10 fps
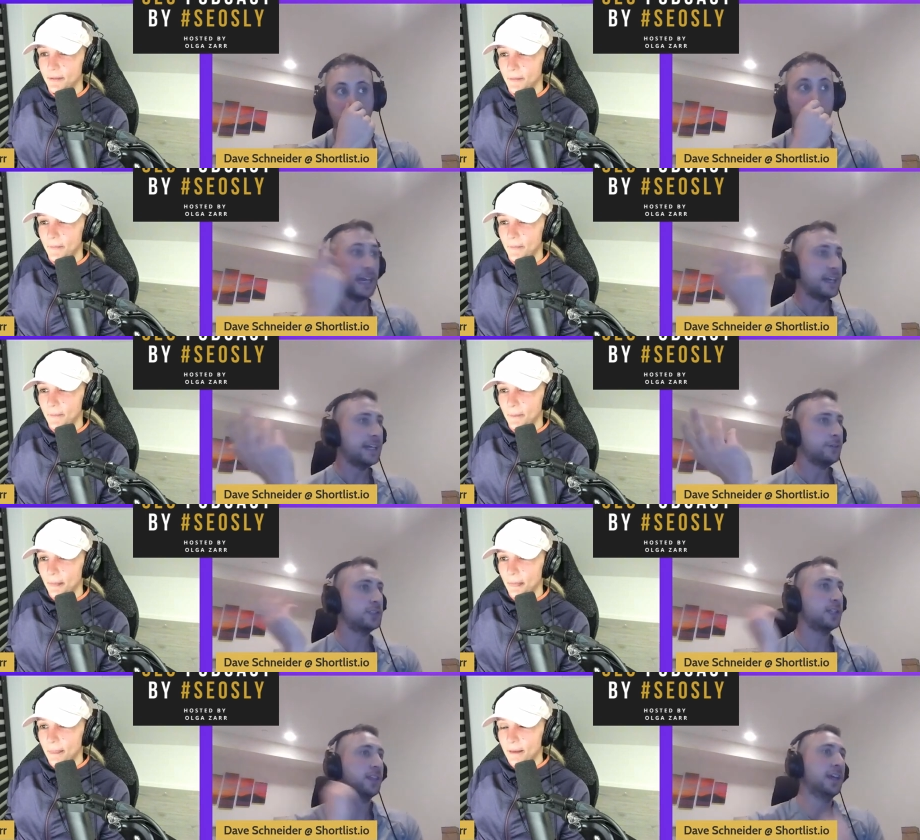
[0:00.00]
Speaker 1: Yeah, that
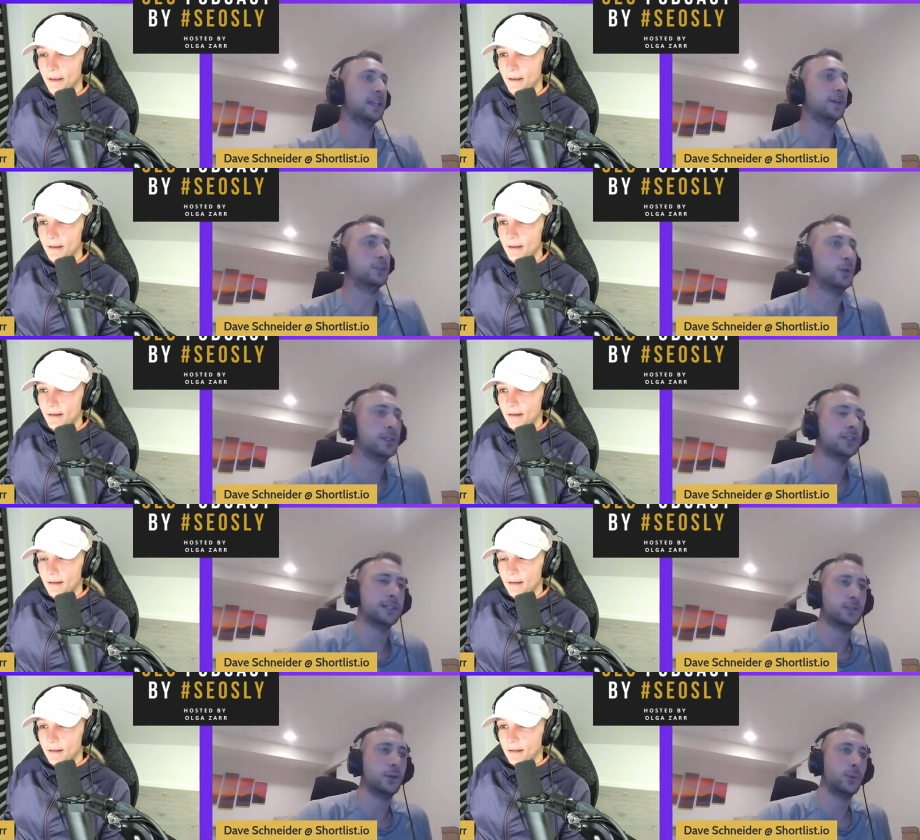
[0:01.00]
was the thing that was always
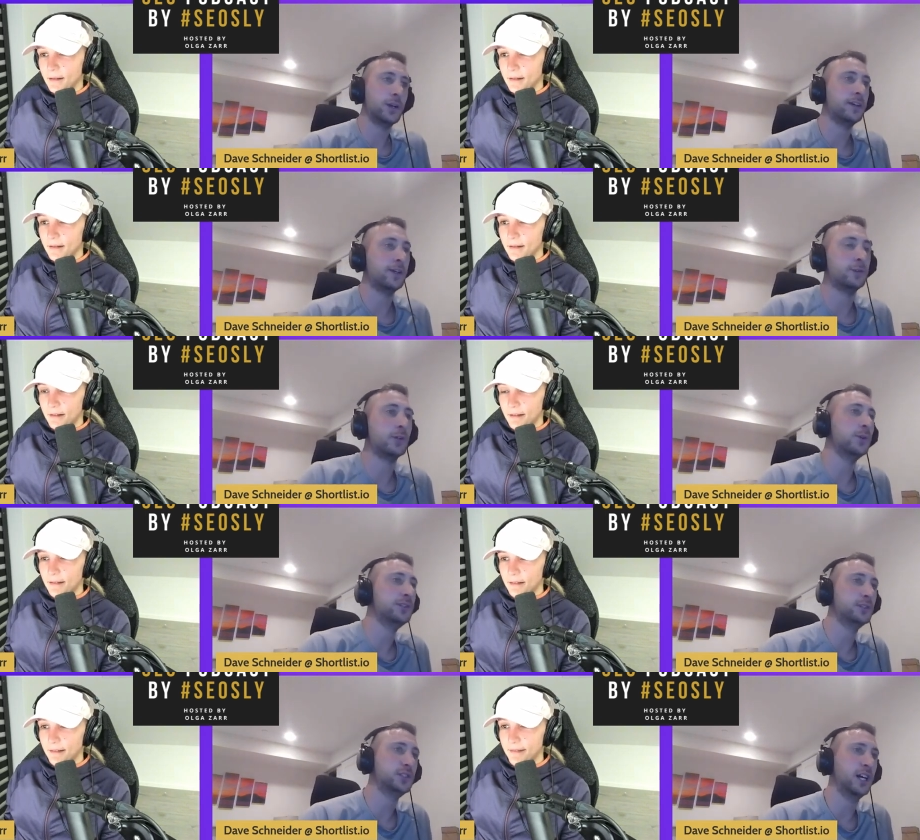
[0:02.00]
like so weird. It was always
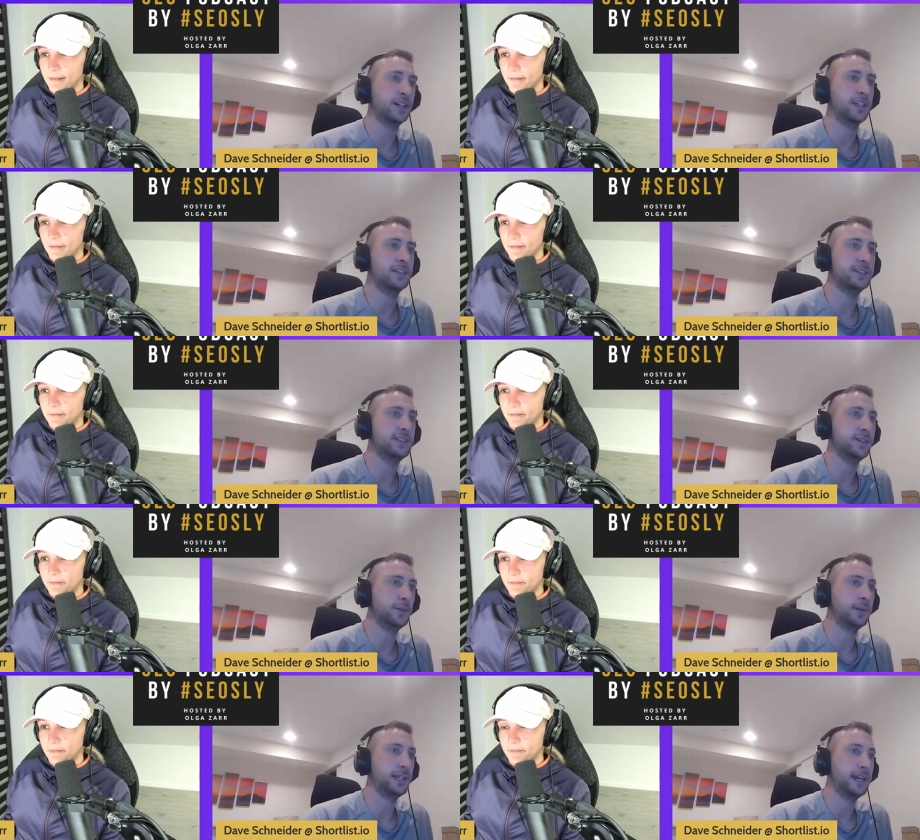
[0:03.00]
so shocking to
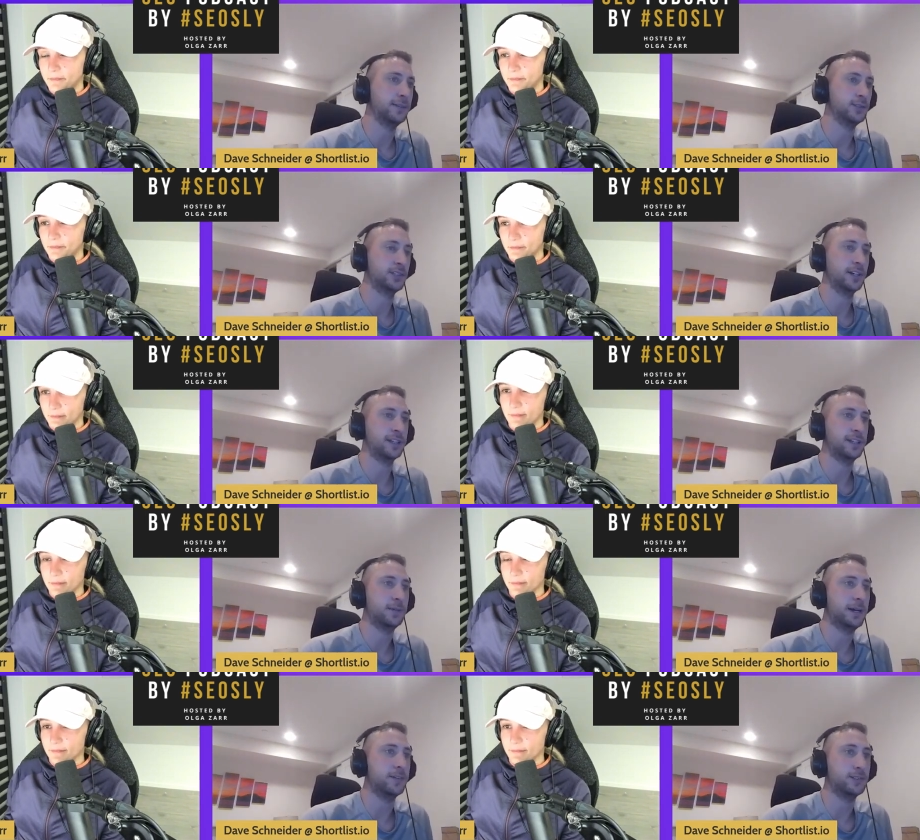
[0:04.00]
everybody I was talking
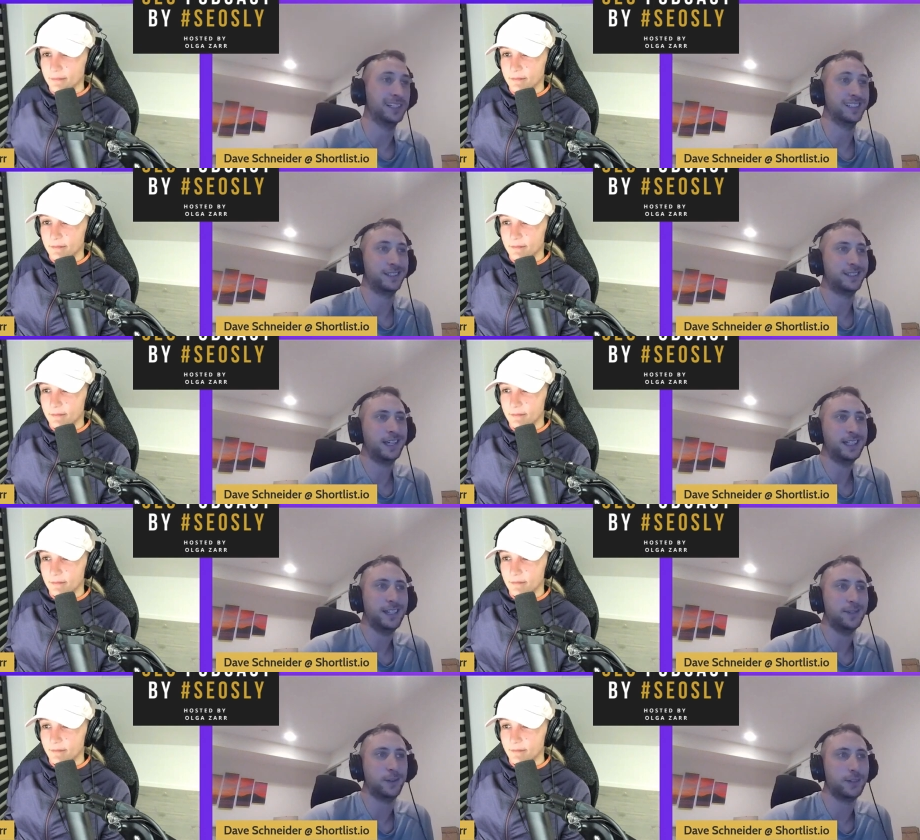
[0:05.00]
about was that the site
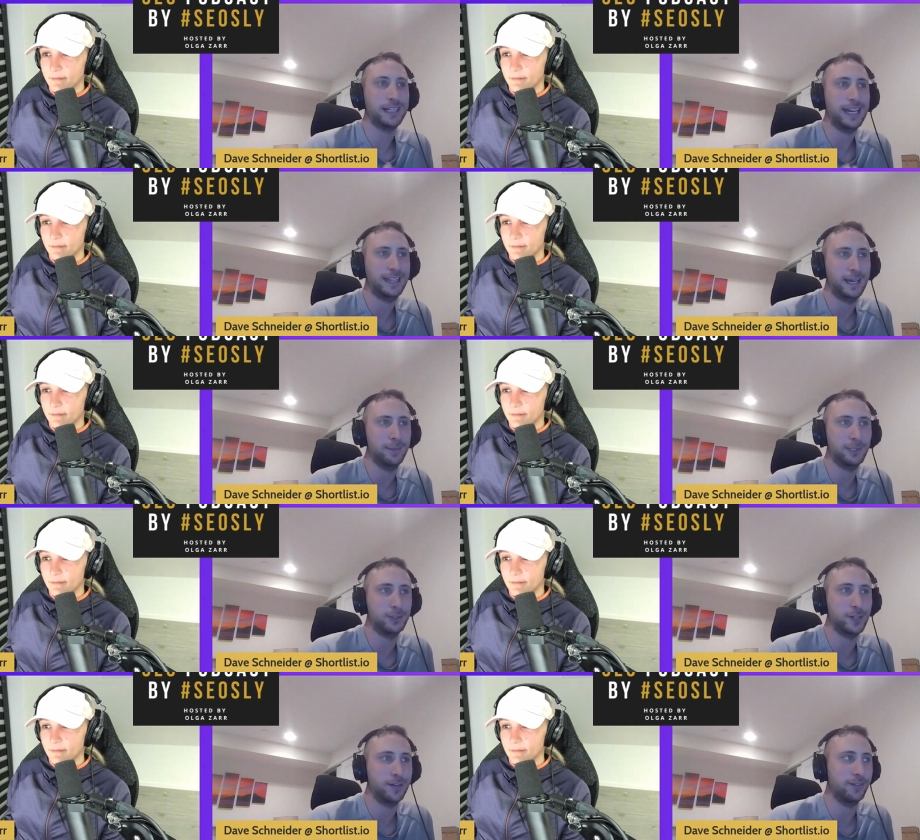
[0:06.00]
never really had that much
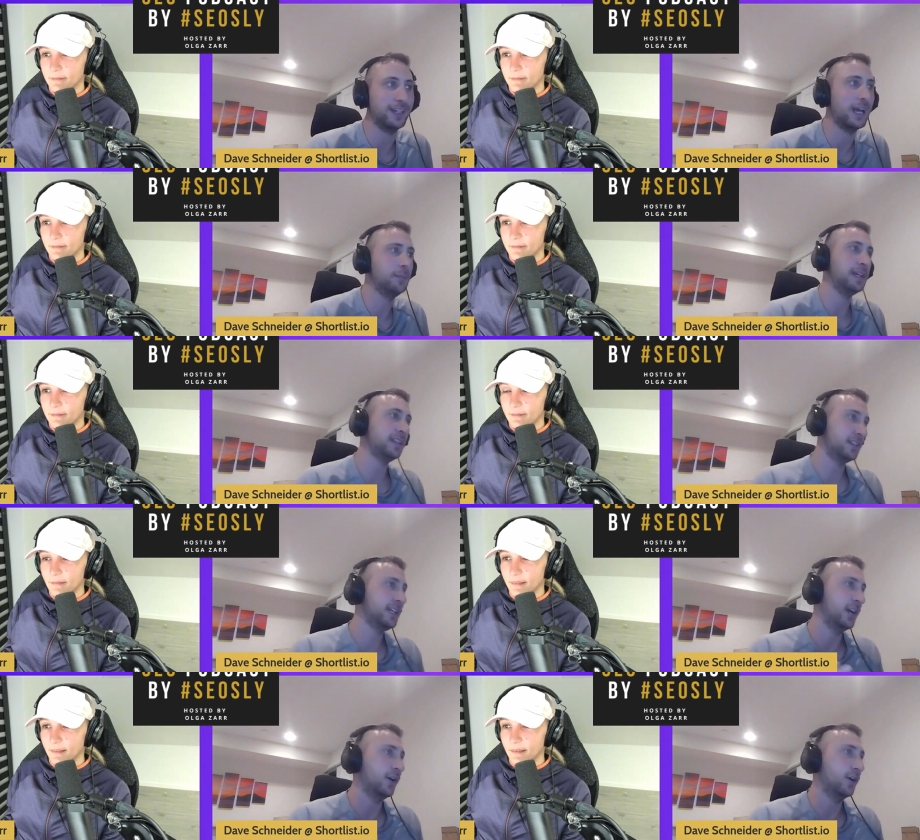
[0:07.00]
traffic. I mean,
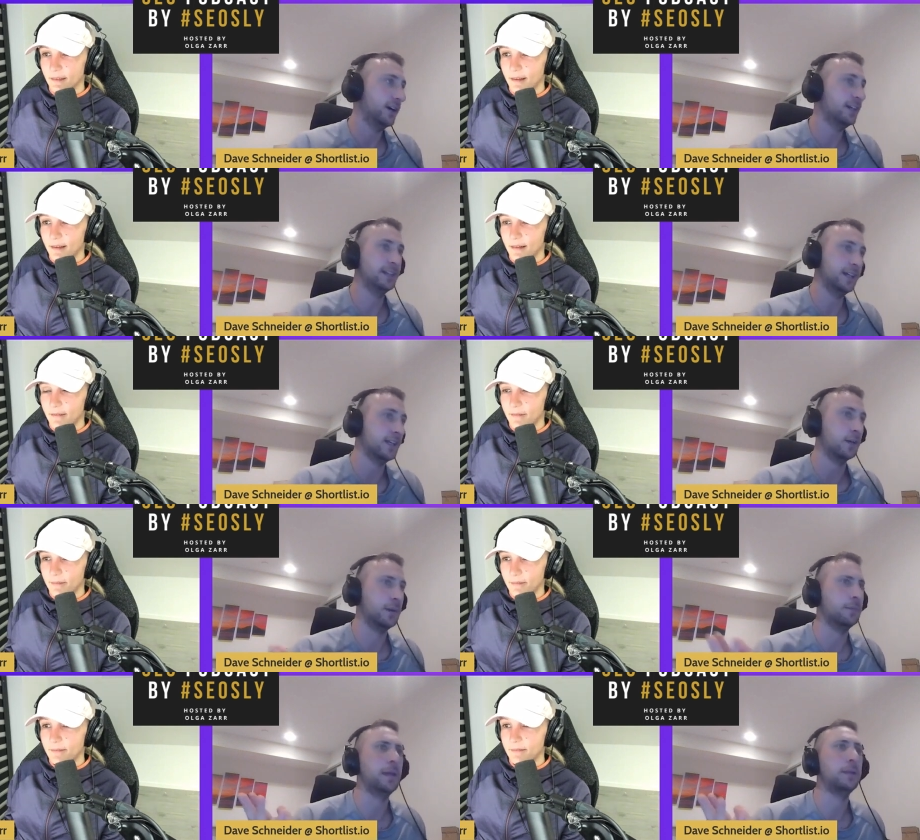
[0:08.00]
you know, a little
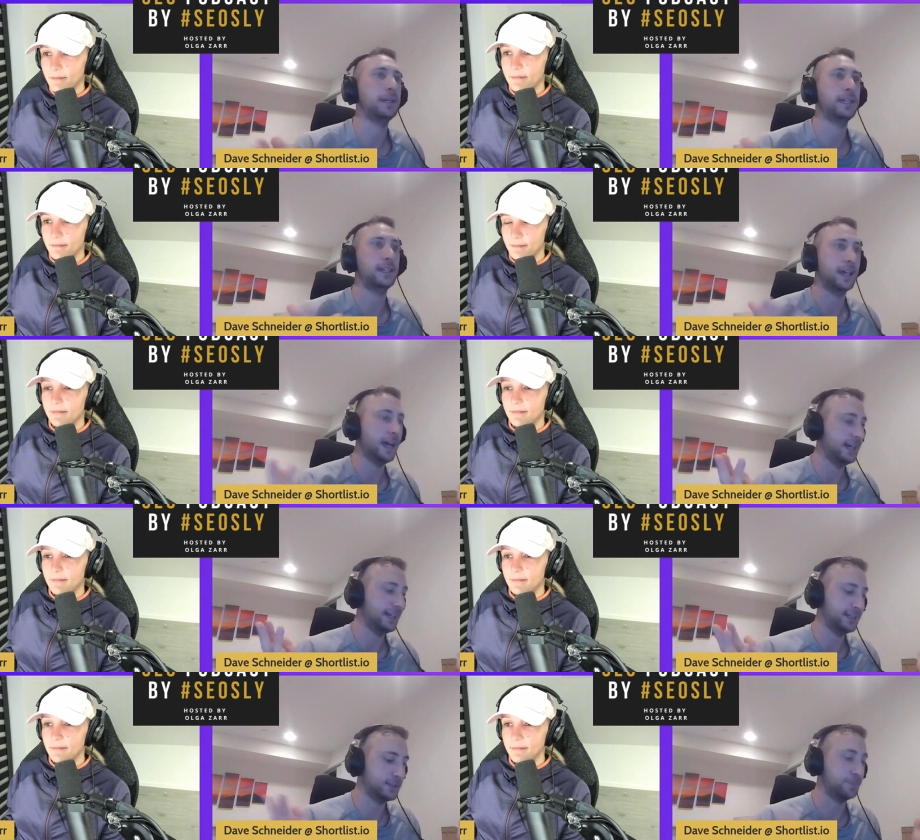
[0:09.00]
bit, maybe at
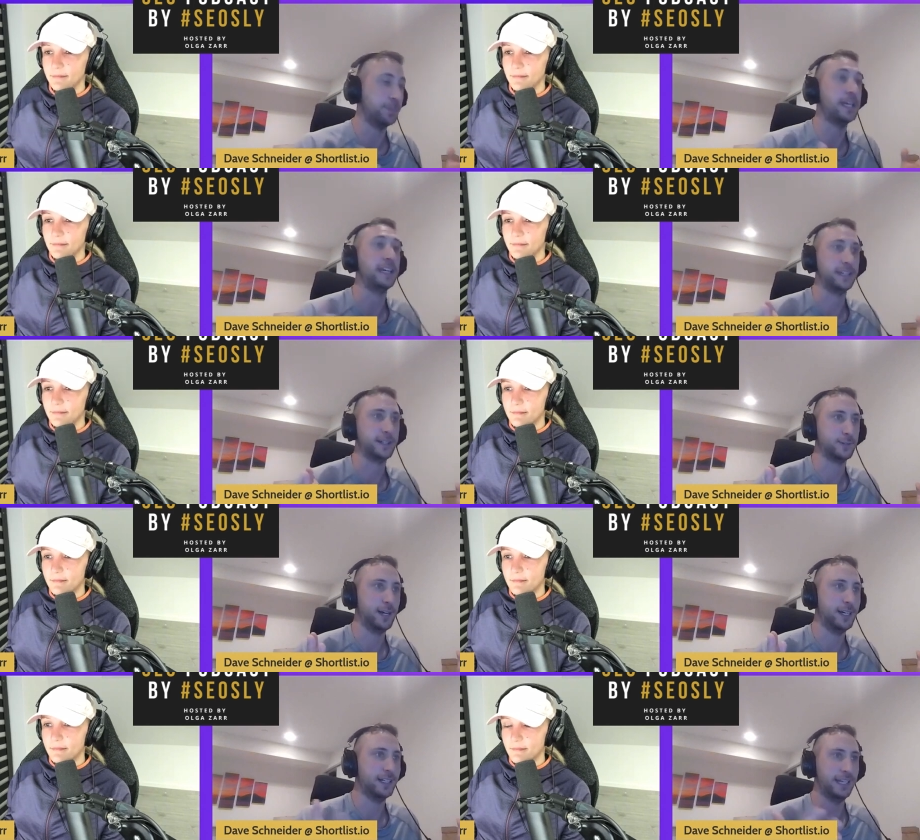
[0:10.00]
its peak,
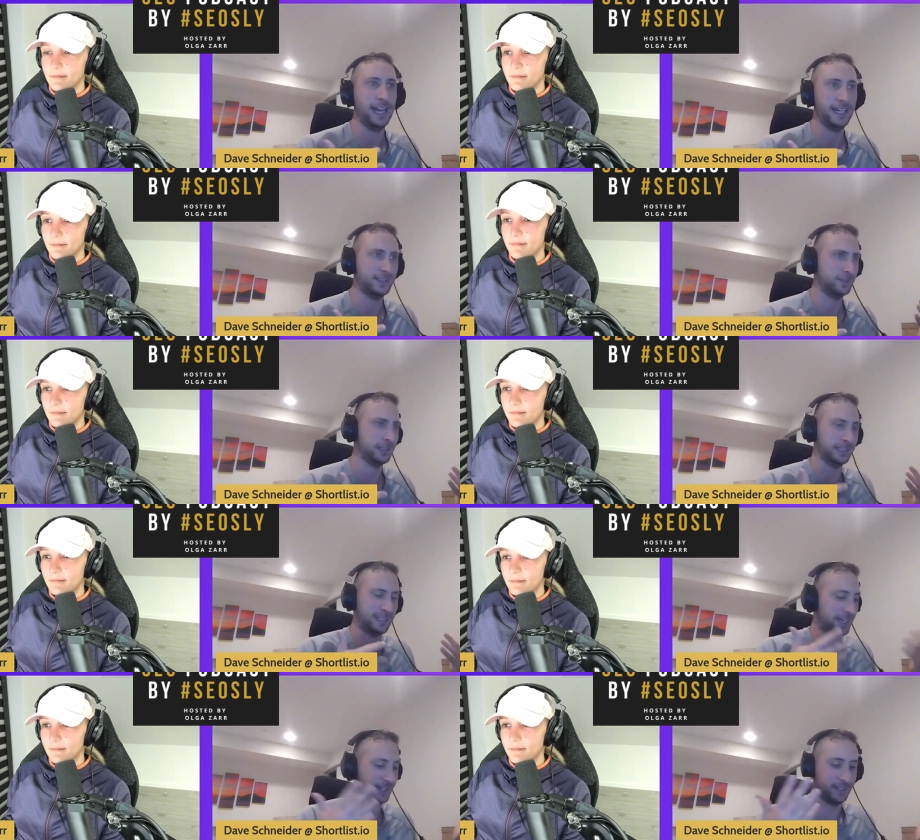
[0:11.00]
right? It had something
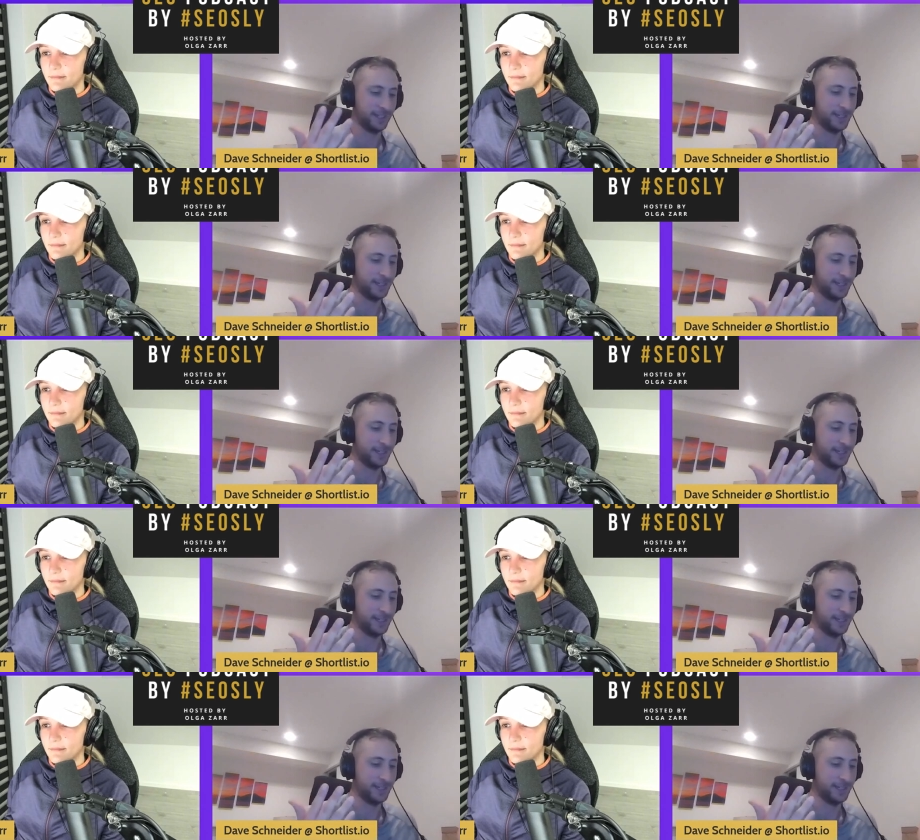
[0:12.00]
like